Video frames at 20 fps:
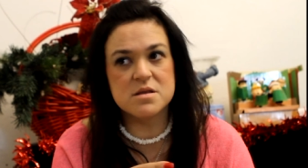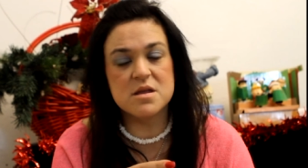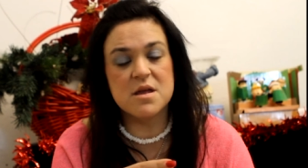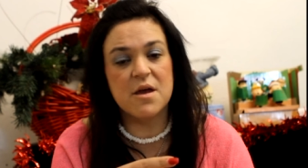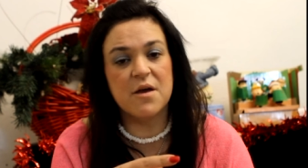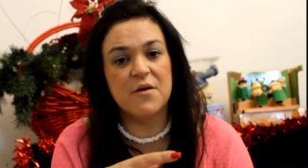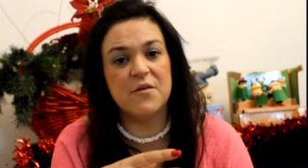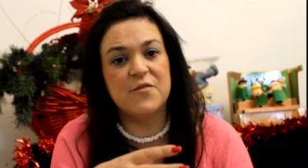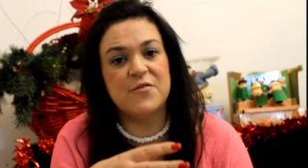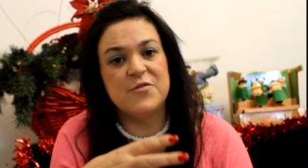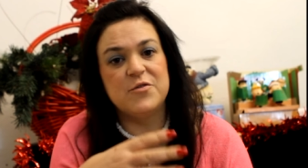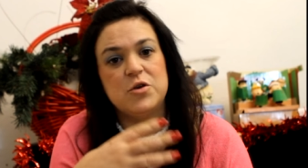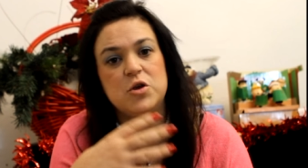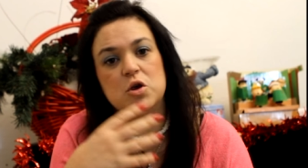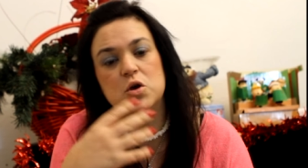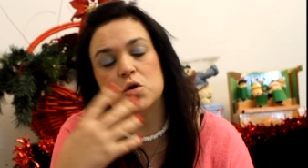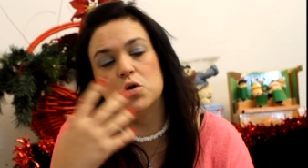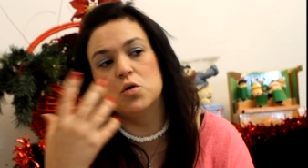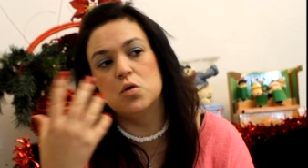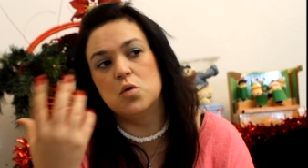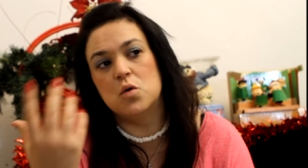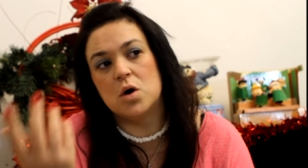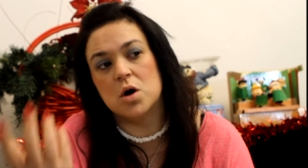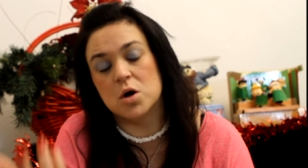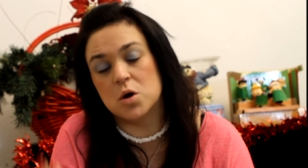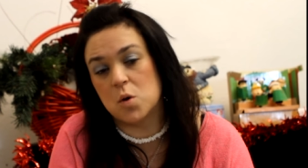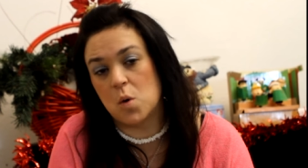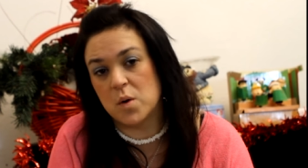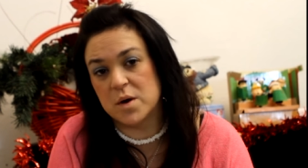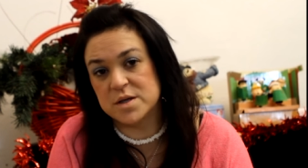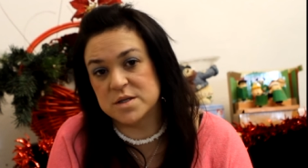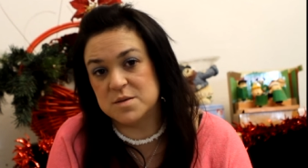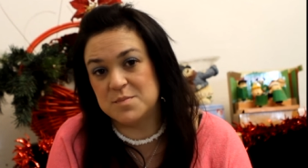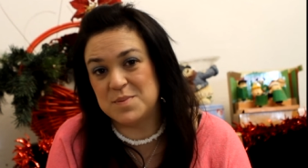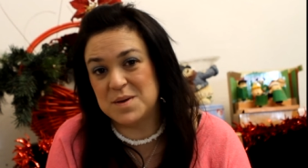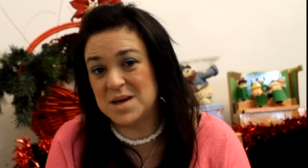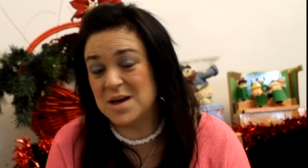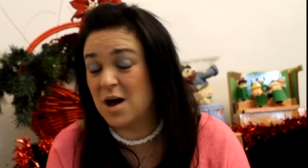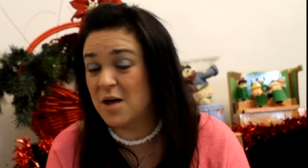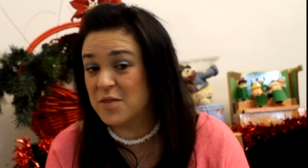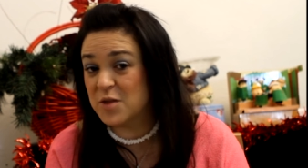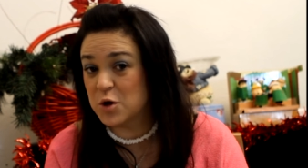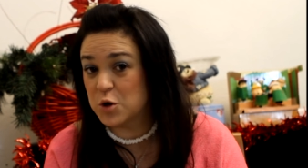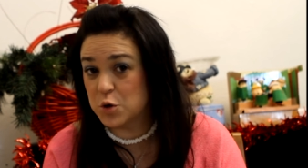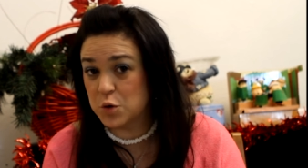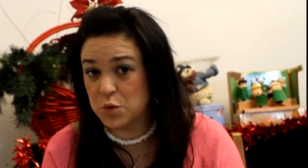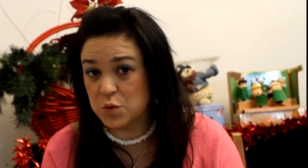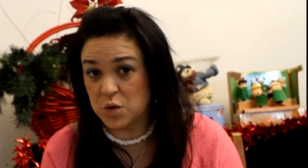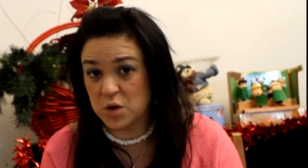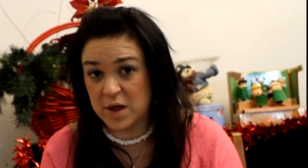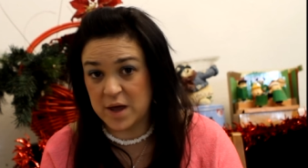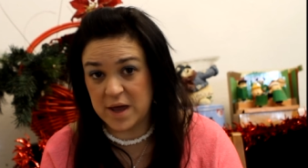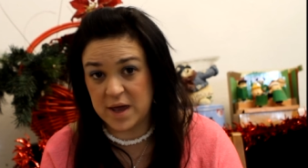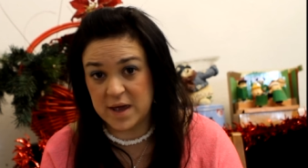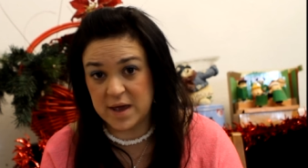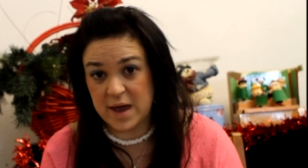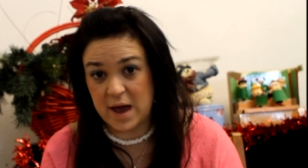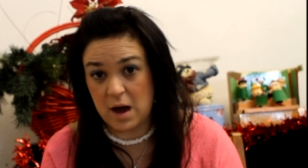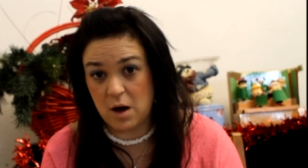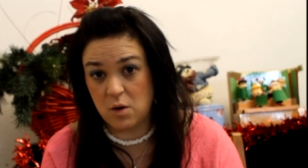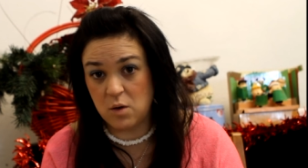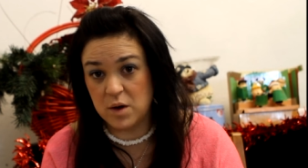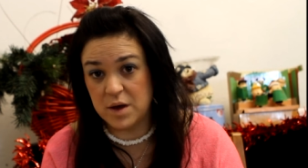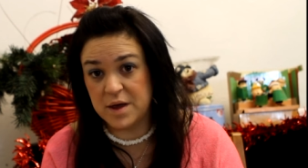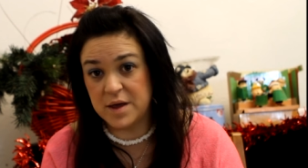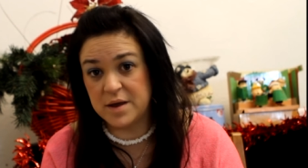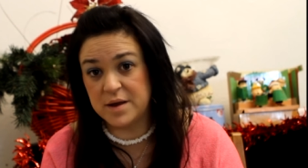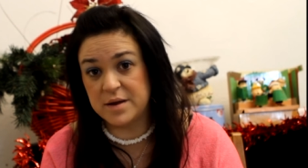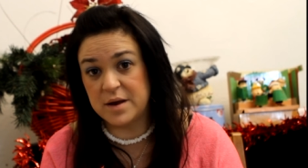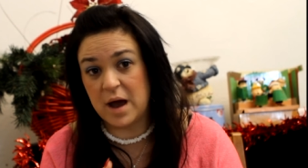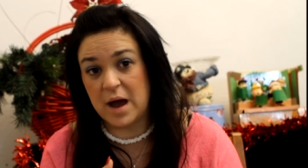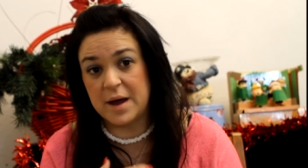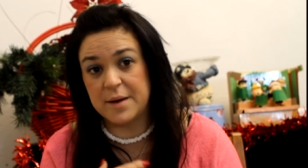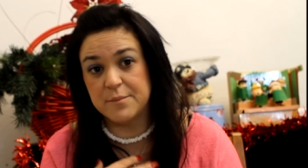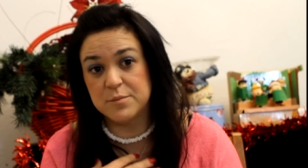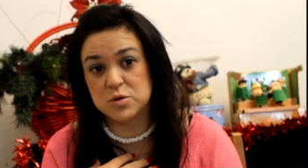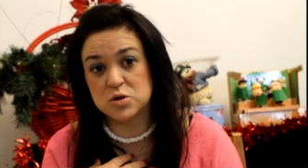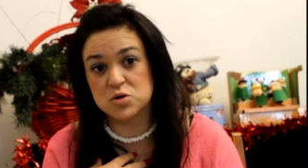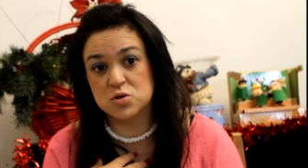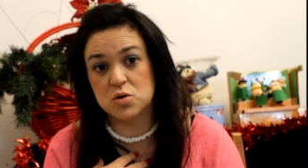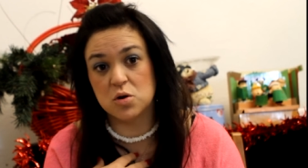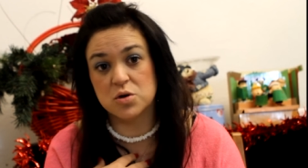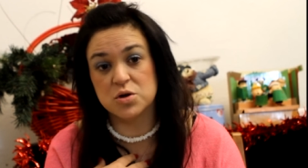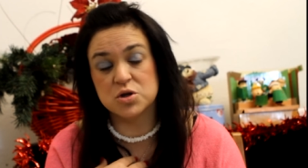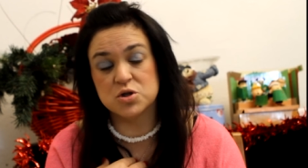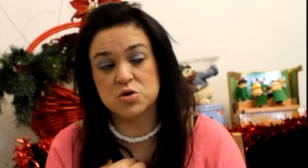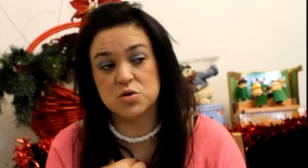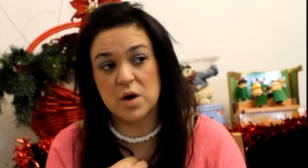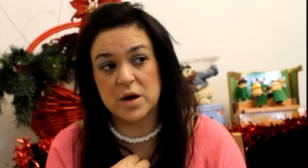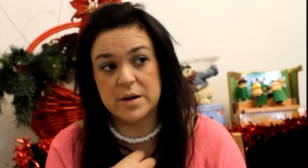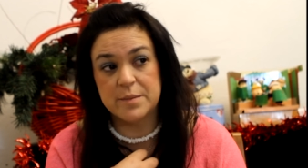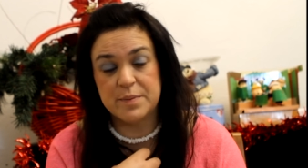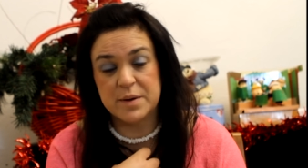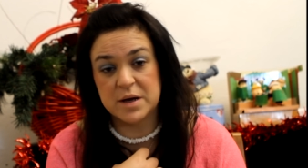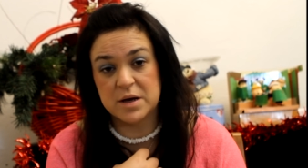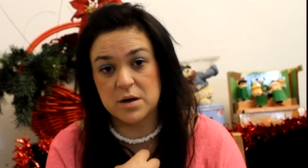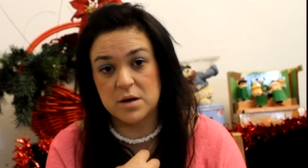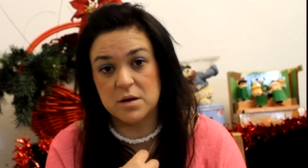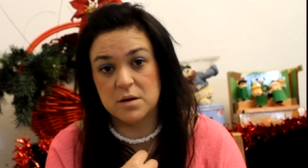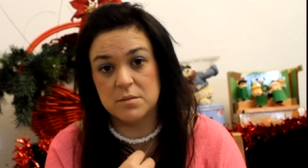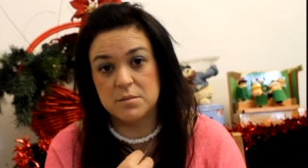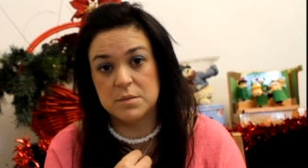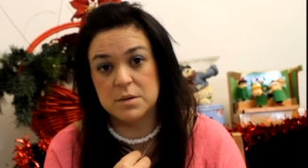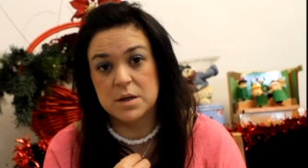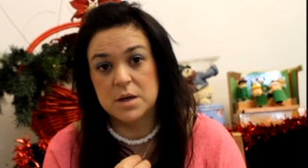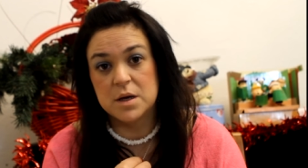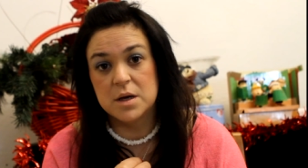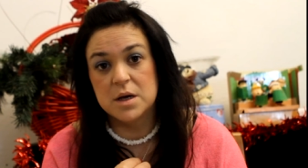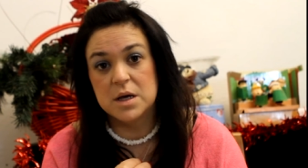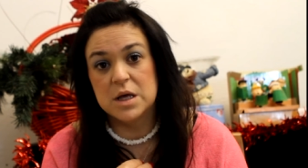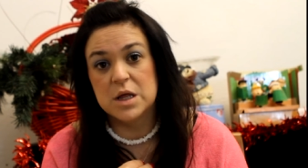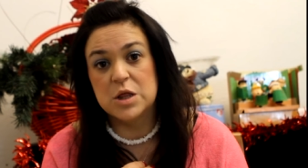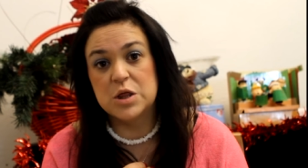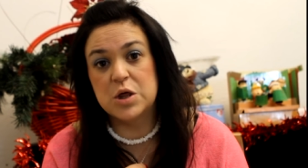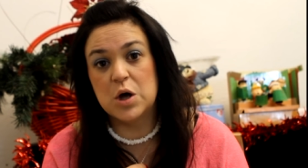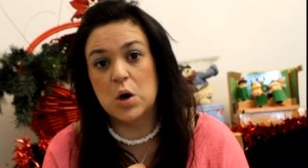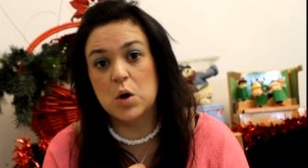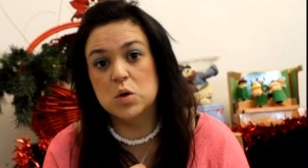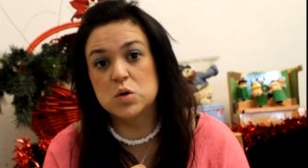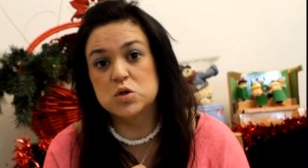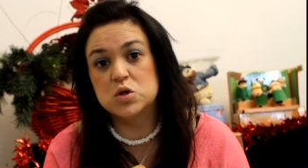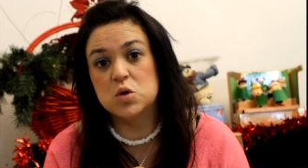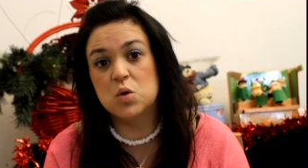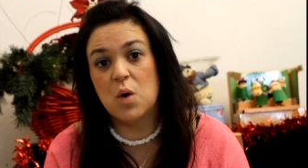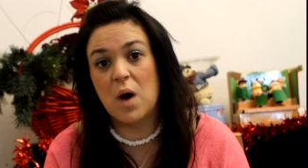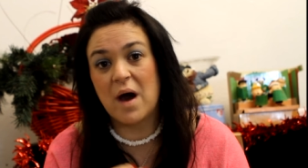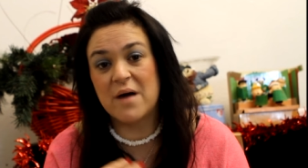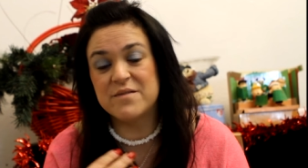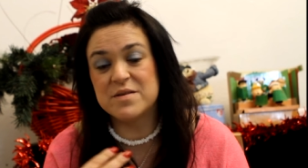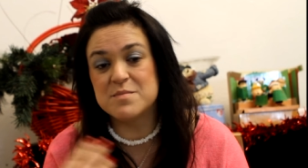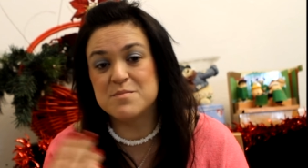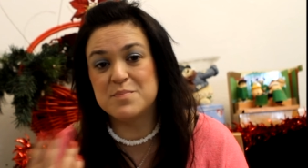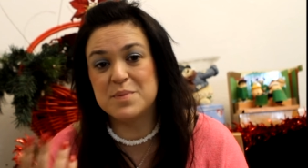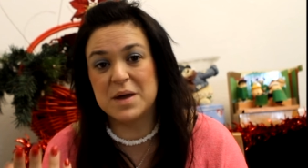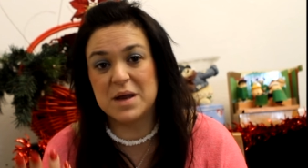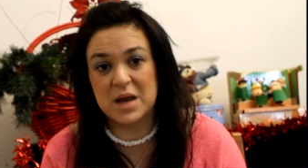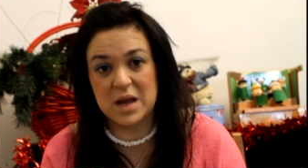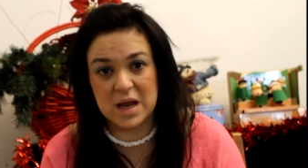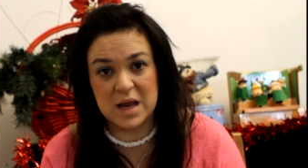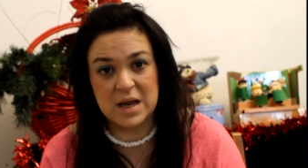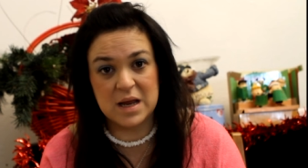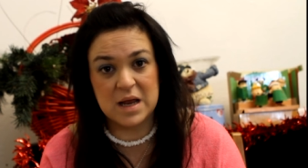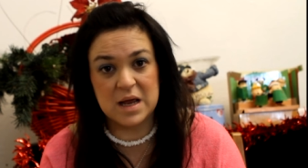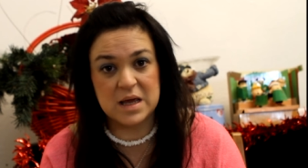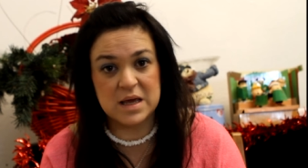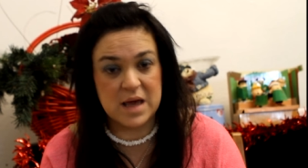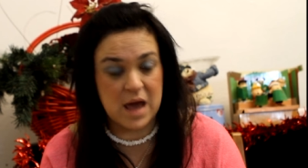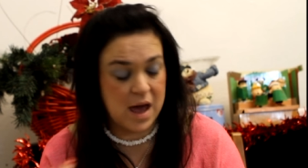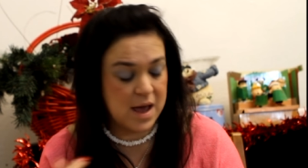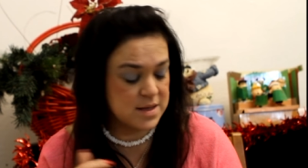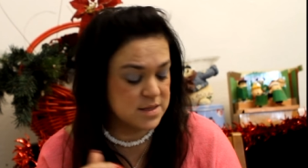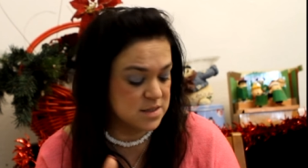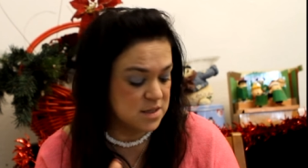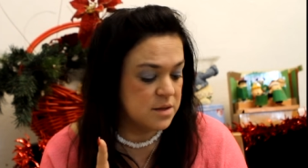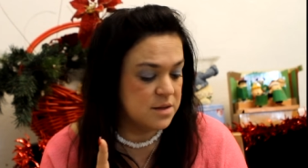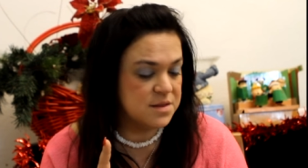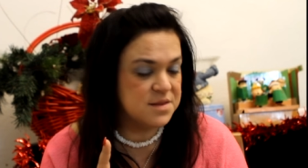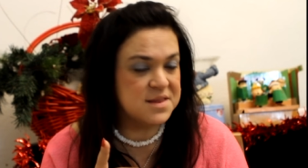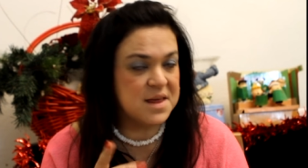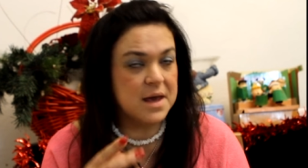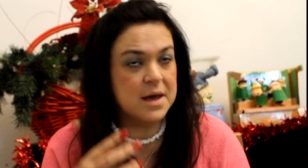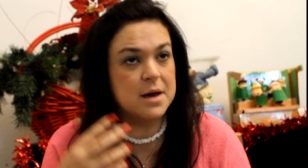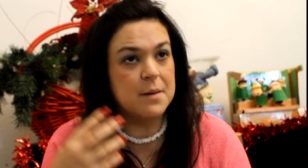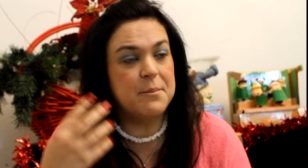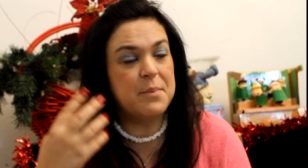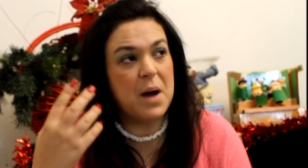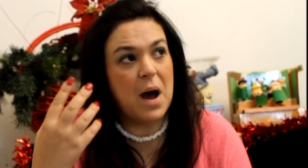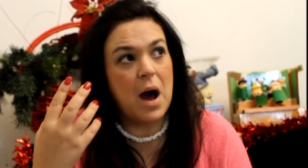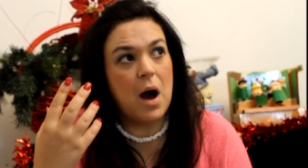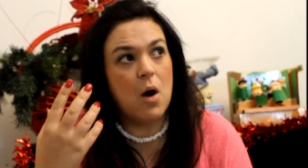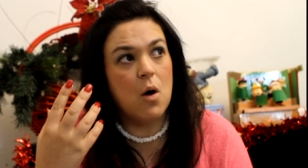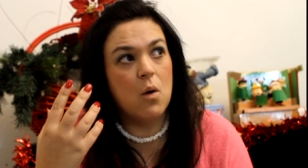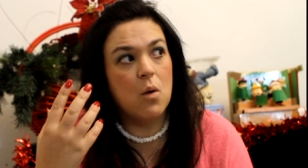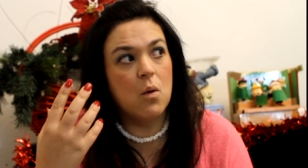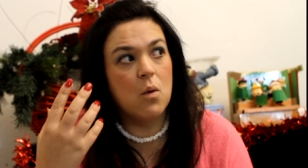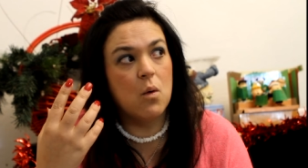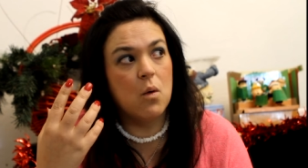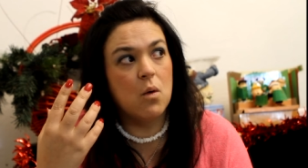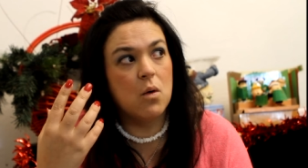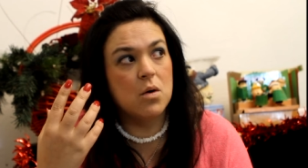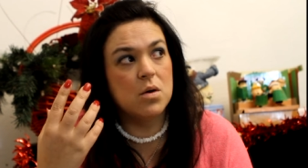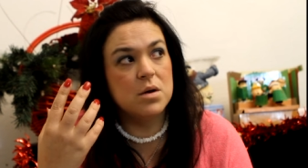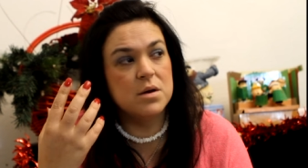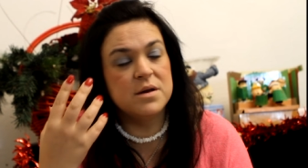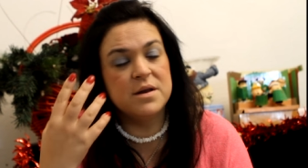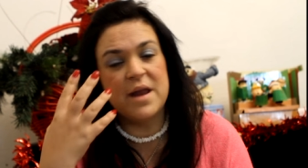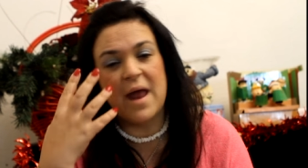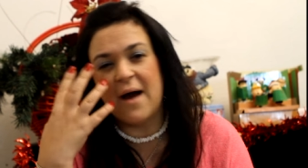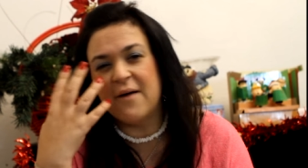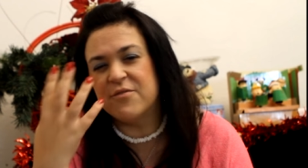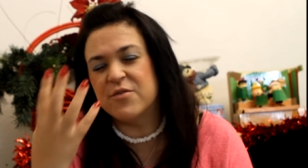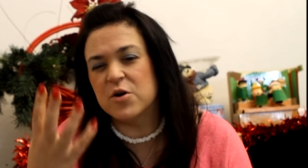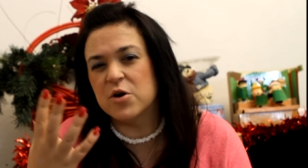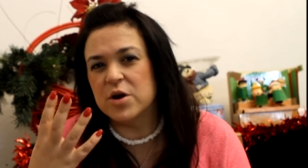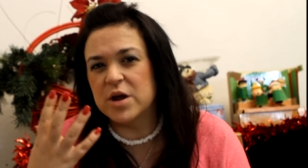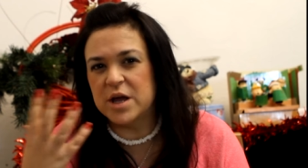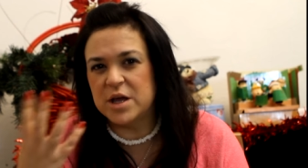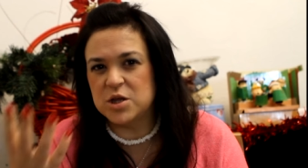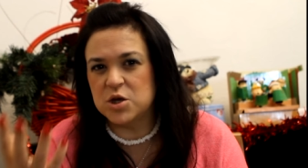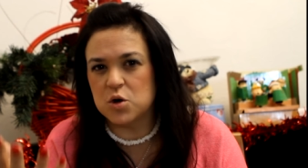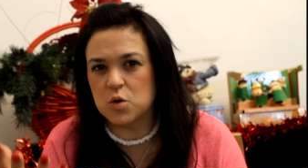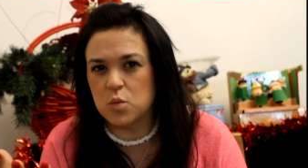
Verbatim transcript: if you are going to be on the Google Hangout, and I'm gonna try to pick um, those who haven't been in it yet, think about never in your